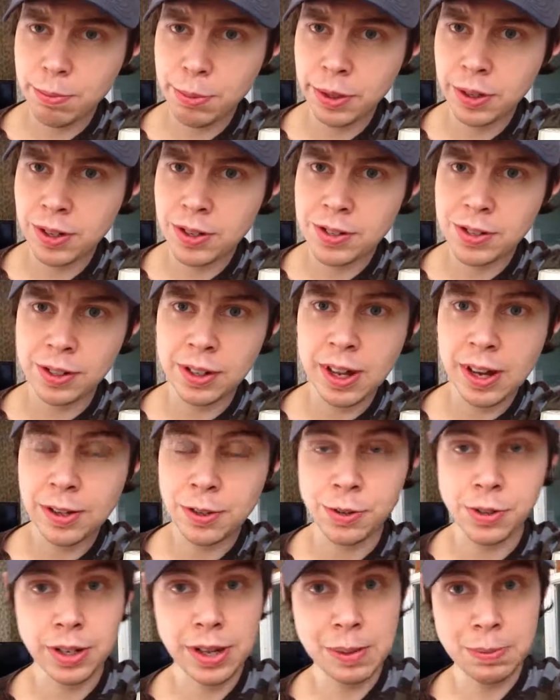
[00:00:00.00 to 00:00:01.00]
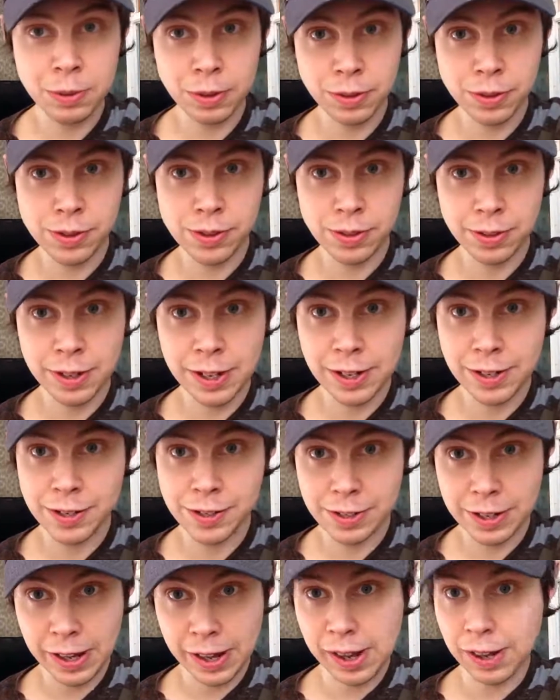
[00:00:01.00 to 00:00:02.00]
Because a lot of those chemicals and
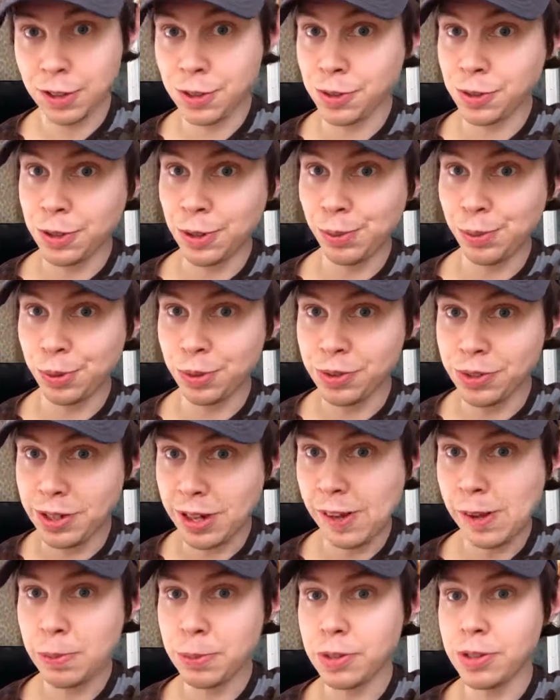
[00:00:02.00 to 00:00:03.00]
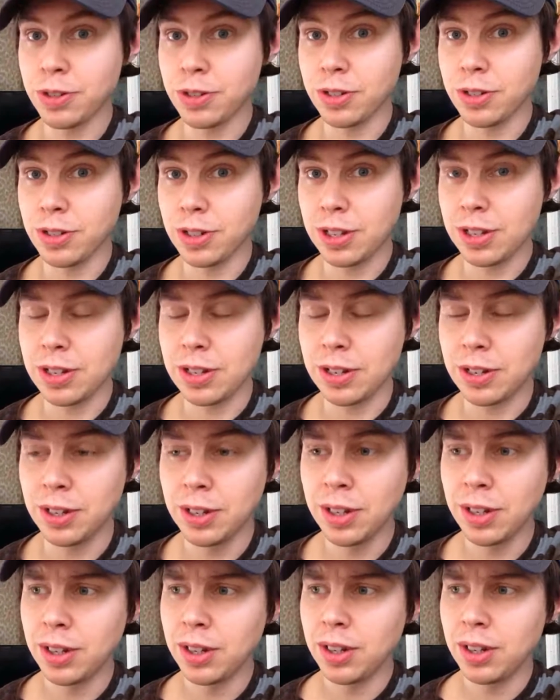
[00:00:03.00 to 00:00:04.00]
things, they actually will damage your skin
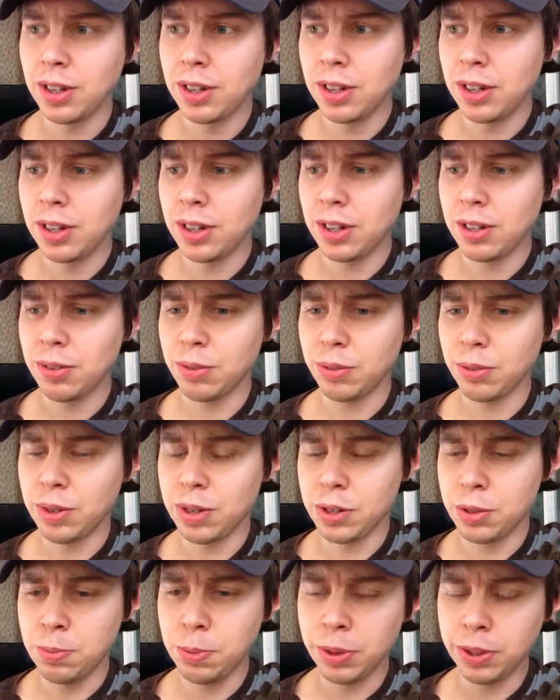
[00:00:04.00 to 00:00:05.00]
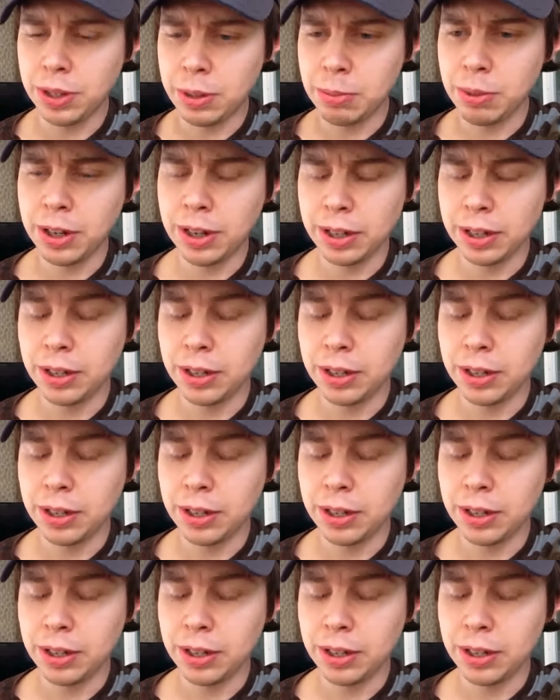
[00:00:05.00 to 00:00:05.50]
when you put them